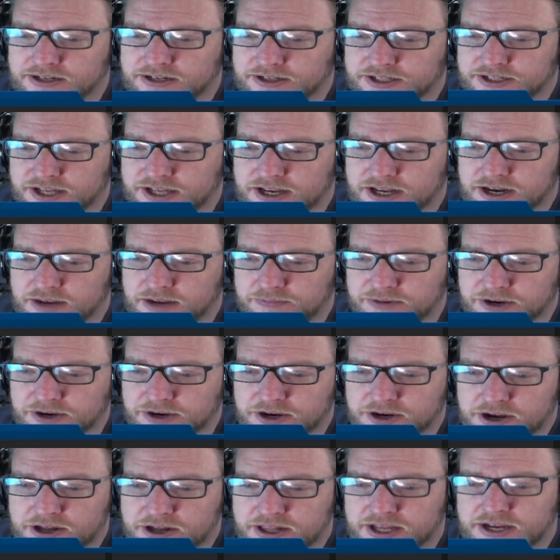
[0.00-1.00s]
set up your
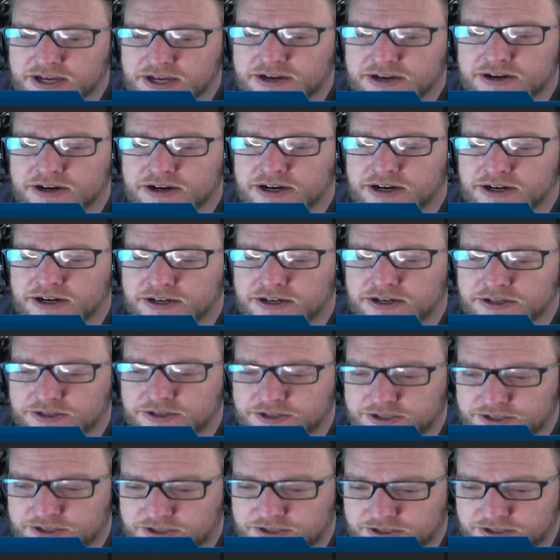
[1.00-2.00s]
calling
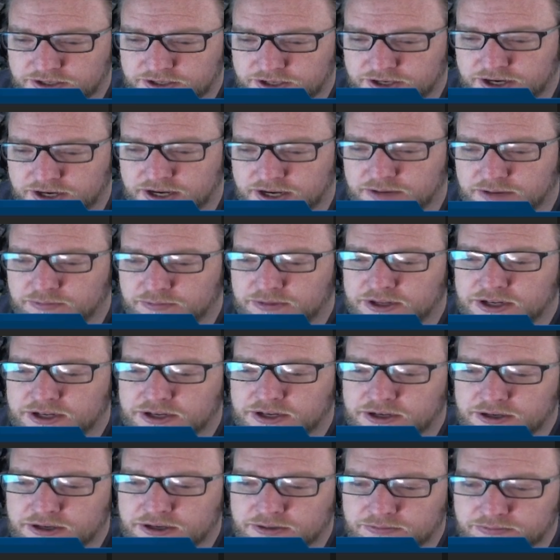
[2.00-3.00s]
cards, your
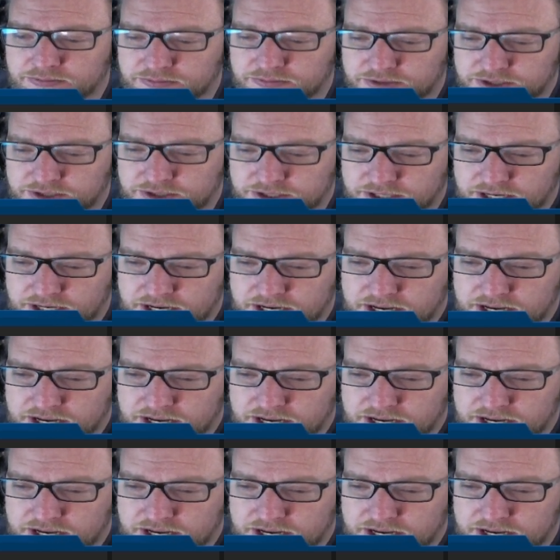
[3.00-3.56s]
emblems.